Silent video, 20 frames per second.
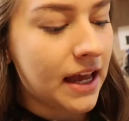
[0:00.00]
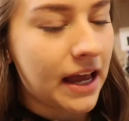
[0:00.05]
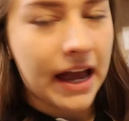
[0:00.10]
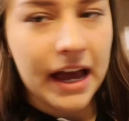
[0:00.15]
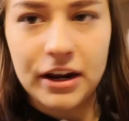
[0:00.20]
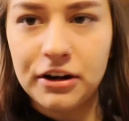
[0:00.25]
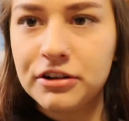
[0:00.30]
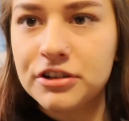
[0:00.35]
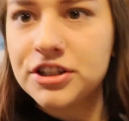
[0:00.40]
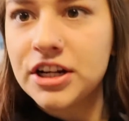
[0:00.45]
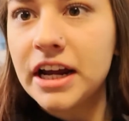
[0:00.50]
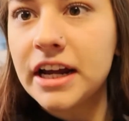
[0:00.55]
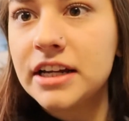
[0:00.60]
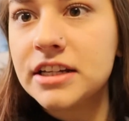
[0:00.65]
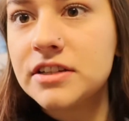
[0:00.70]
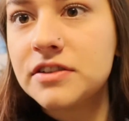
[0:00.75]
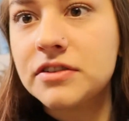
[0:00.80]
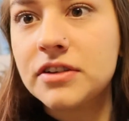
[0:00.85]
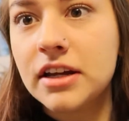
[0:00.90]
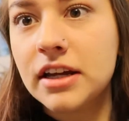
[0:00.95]

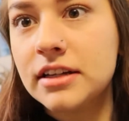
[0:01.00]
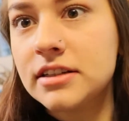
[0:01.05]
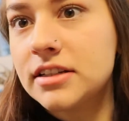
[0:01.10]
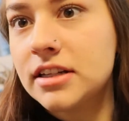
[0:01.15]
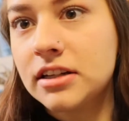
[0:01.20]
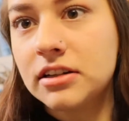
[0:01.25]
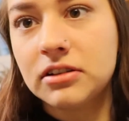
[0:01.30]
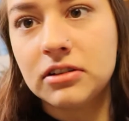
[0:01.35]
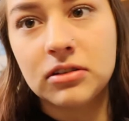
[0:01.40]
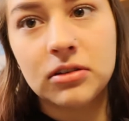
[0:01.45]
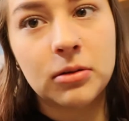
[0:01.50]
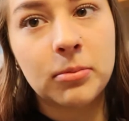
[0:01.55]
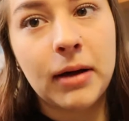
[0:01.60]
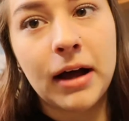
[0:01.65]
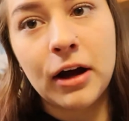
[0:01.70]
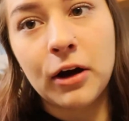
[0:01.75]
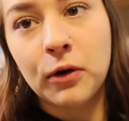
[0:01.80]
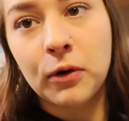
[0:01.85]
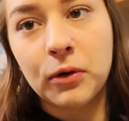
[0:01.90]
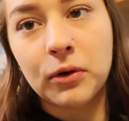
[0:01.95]
energized until
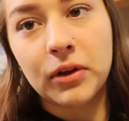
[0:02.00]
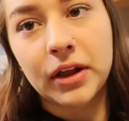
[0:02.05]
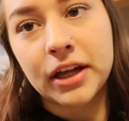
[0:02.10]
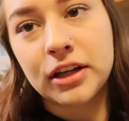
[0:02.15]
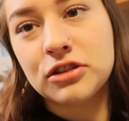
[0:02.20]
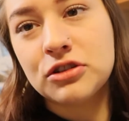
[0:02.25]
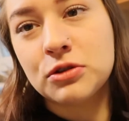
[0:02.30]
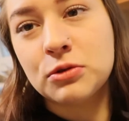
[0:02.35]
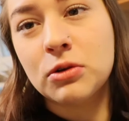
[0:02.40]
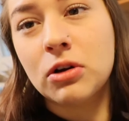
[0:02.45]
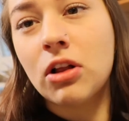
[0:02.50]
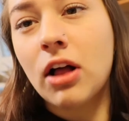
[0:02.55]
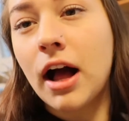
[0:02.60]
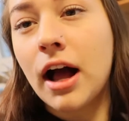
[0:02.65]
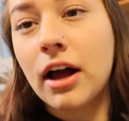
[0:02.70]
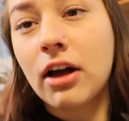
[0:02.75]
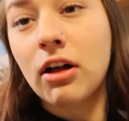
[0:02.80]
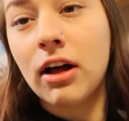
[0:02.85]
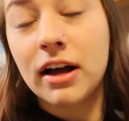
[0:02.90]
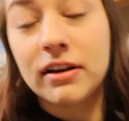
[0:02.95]
about like 2
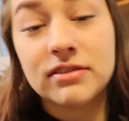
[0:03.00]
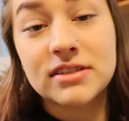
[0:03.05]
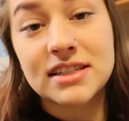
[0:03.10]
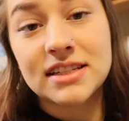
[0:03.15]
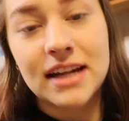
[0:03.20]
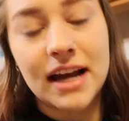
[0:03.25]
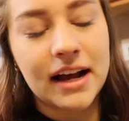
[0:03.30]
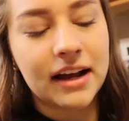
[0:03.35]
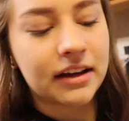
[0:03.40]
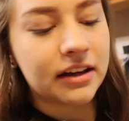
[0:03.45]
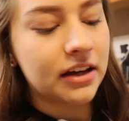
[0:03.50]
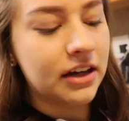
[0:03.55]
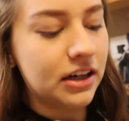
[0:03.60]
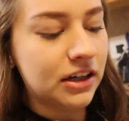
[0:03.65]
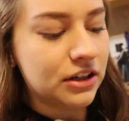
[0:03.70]
o'clock. I'll have a snack.